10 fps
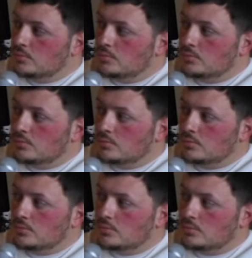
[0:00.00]

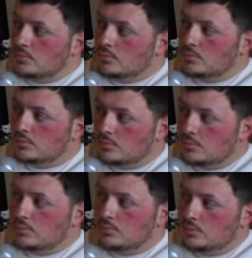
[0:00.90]

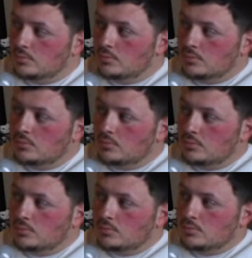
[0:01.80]

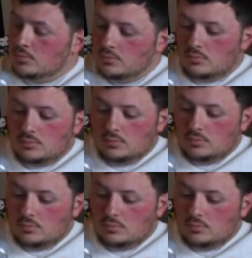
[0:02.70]
(silent)